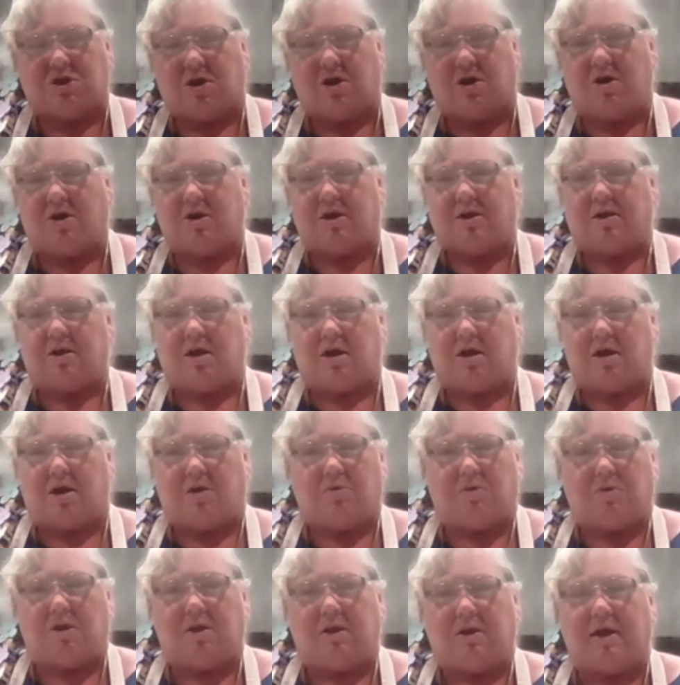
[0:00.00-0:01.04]
garden, and I
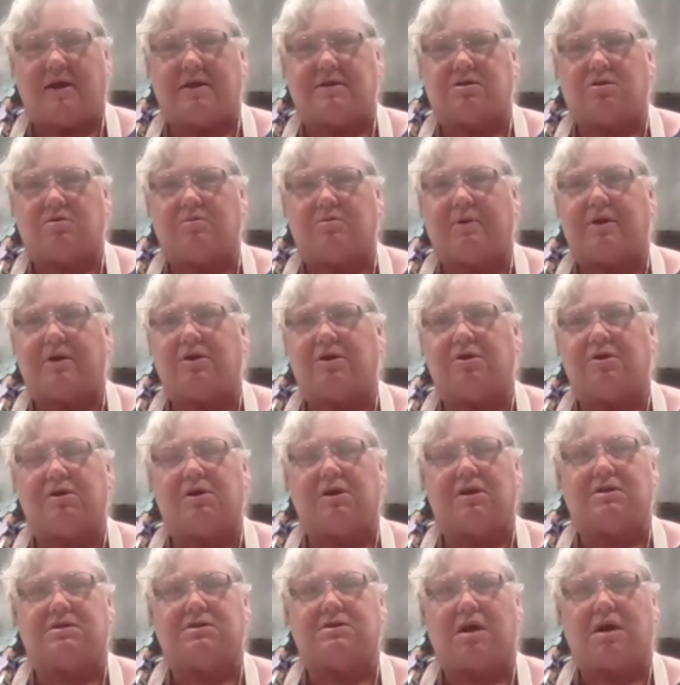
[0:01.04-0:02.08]
realized, oh my
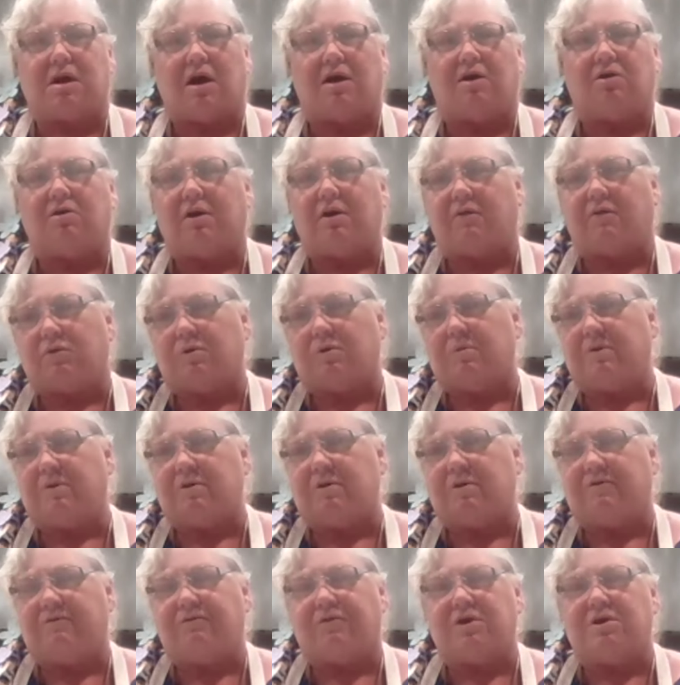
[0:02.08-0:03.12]
goodness, I don't have
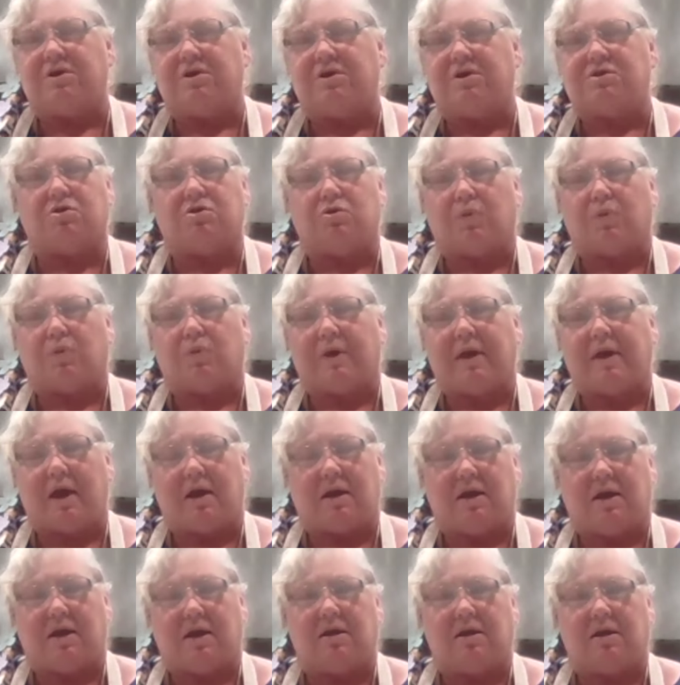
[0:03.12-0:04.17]
room in the freezer, and we
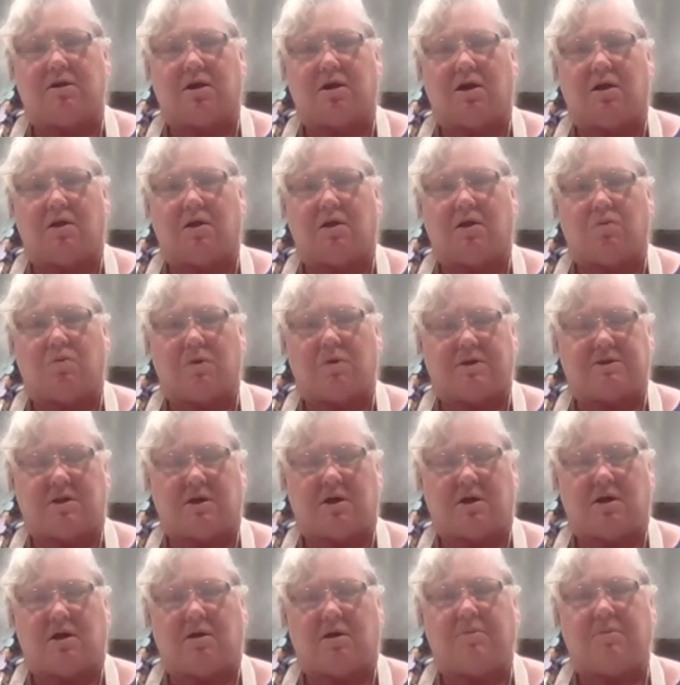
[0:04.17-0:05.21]
can't eat it all at one
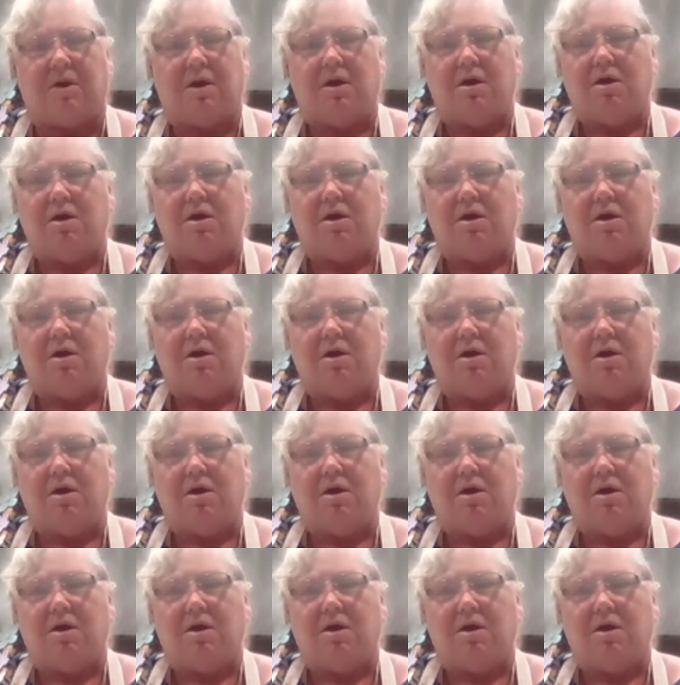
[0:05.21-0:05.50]
time.